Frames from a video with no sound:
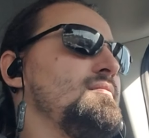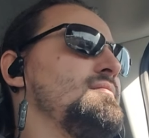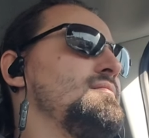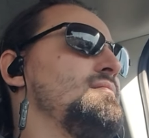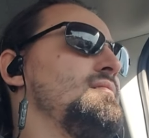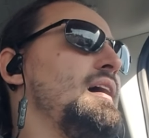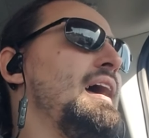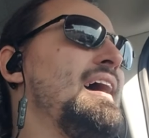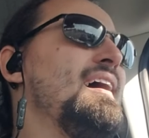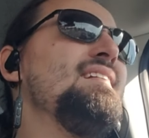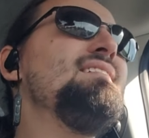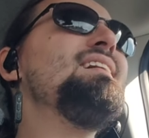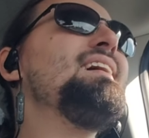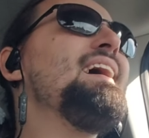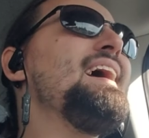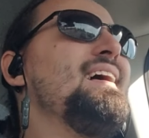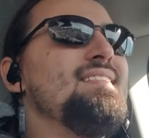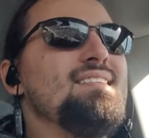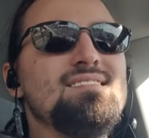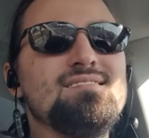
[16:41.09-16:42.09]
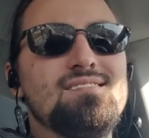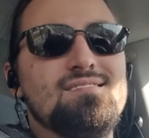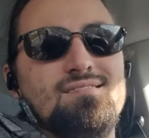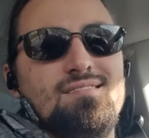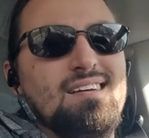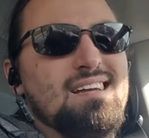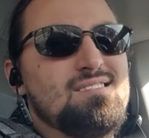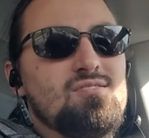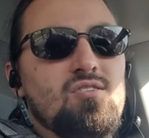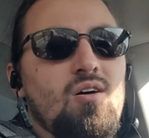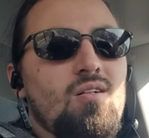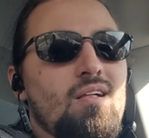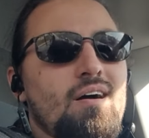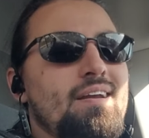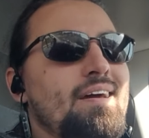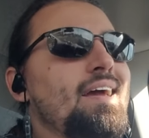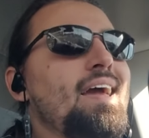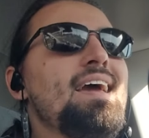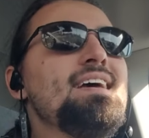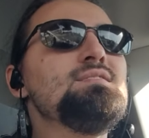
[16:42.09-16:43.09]
And again, it's all on
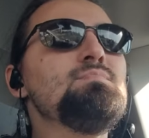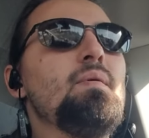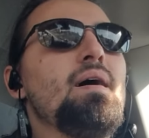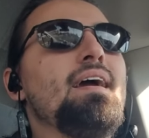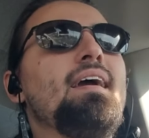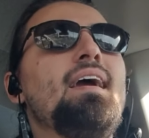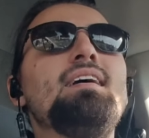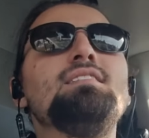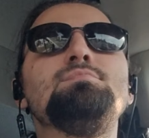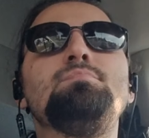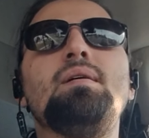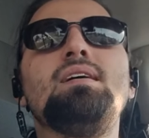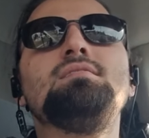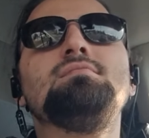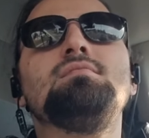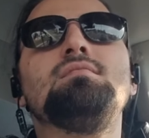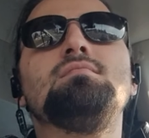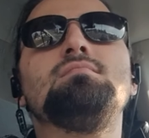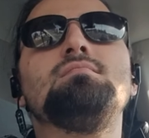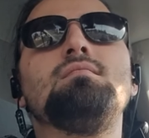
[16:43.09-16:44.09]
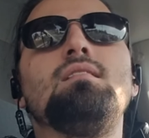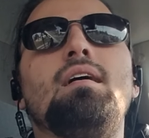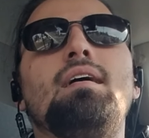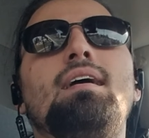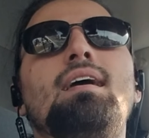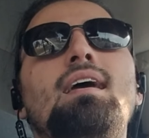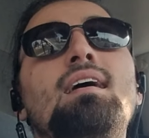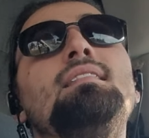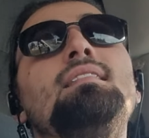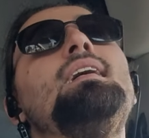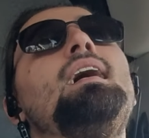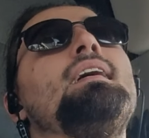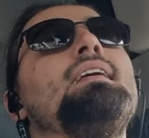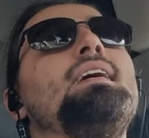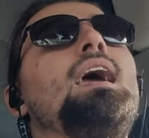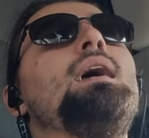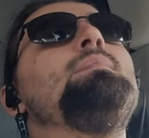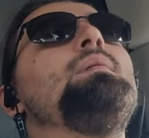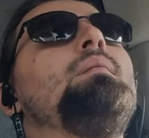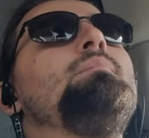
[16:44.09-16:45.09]
a case-by-case basis. Like, in that
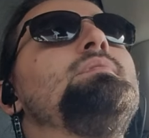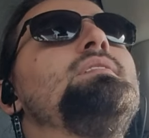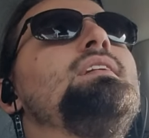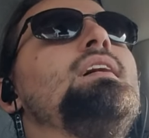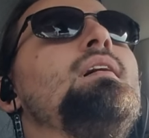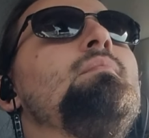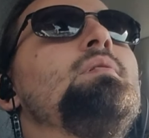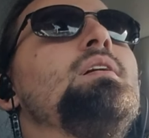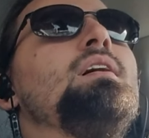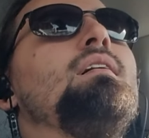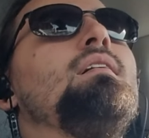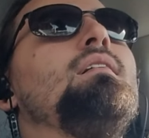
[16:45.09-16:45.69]
game I'm DMing,